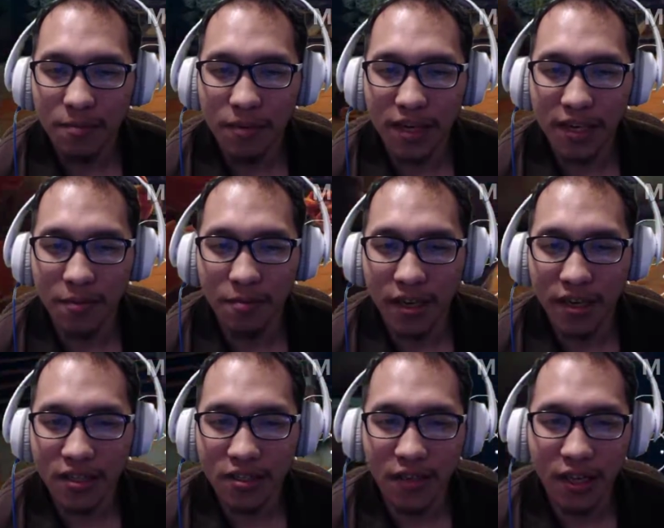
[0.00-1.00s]
But I did make
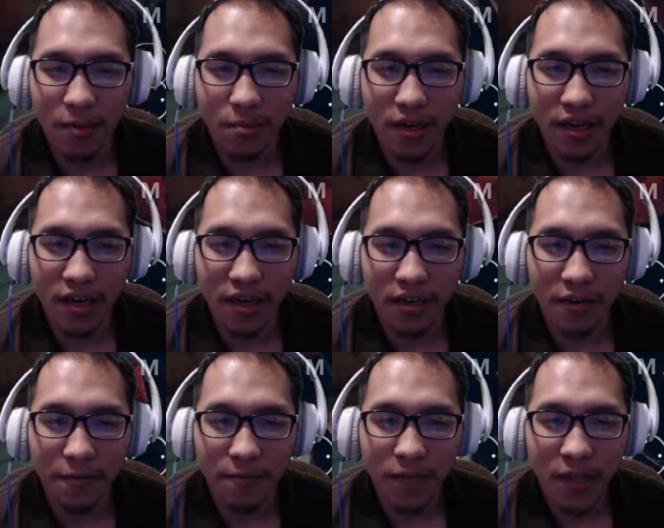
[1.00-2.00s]
it so that my
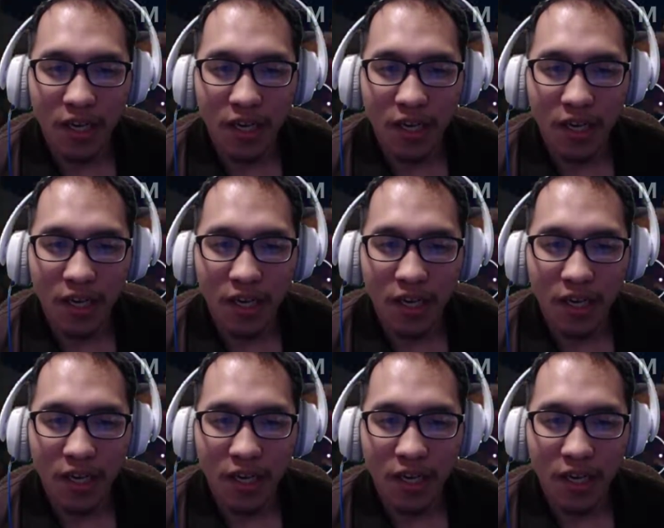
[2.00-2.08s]
um,